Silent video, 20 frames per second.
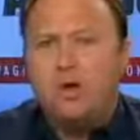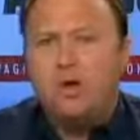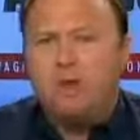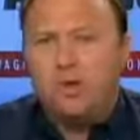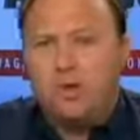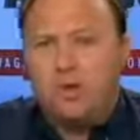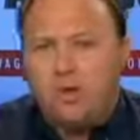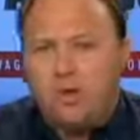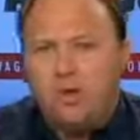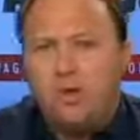who
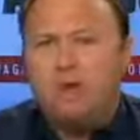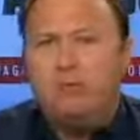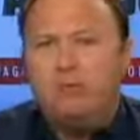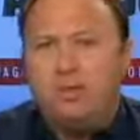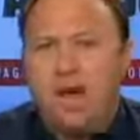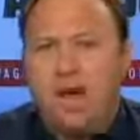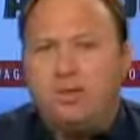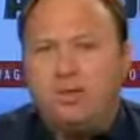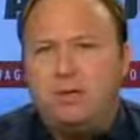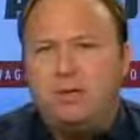could
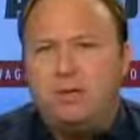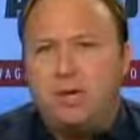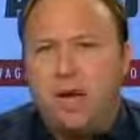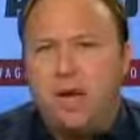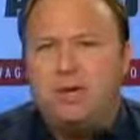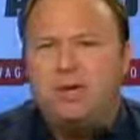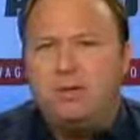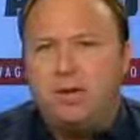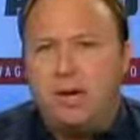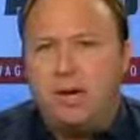unify this
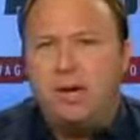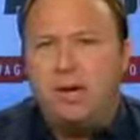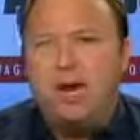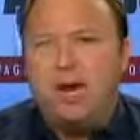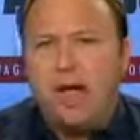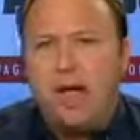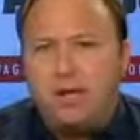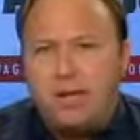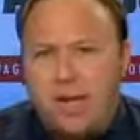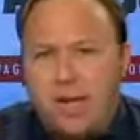country
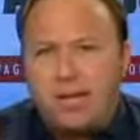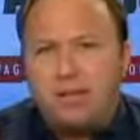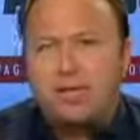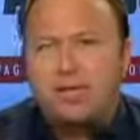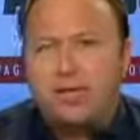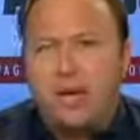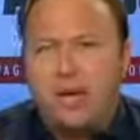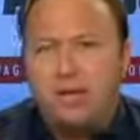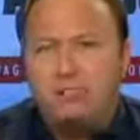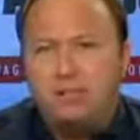and kick
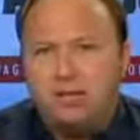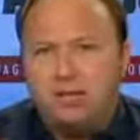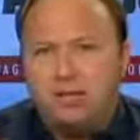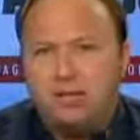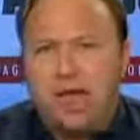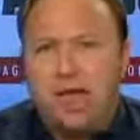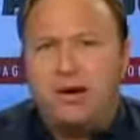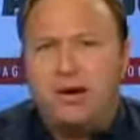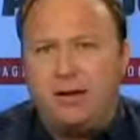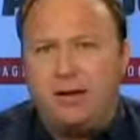the
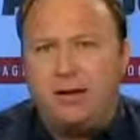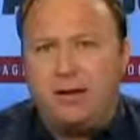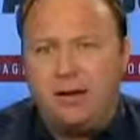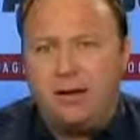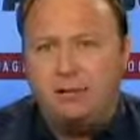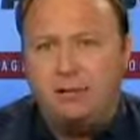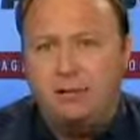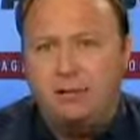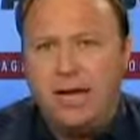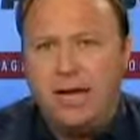globalist out of
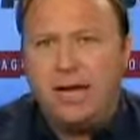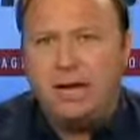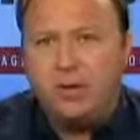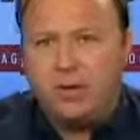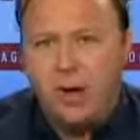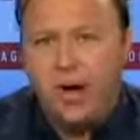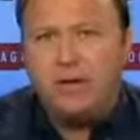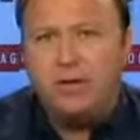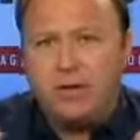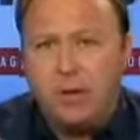here at
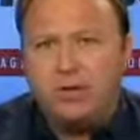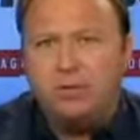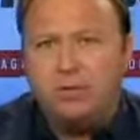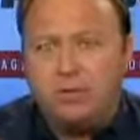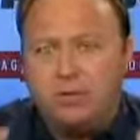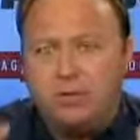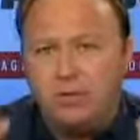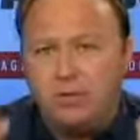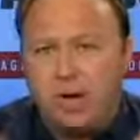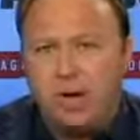great
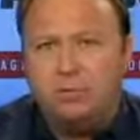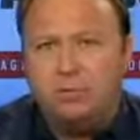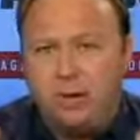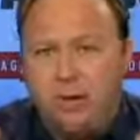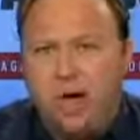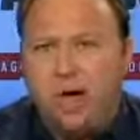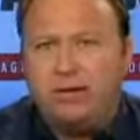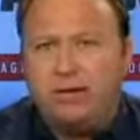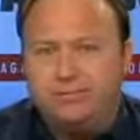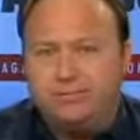risk to his own
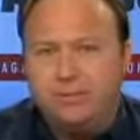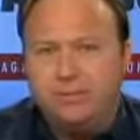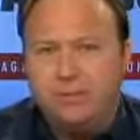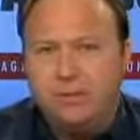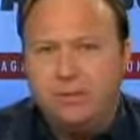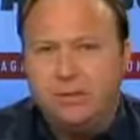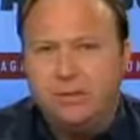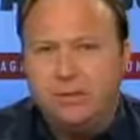life.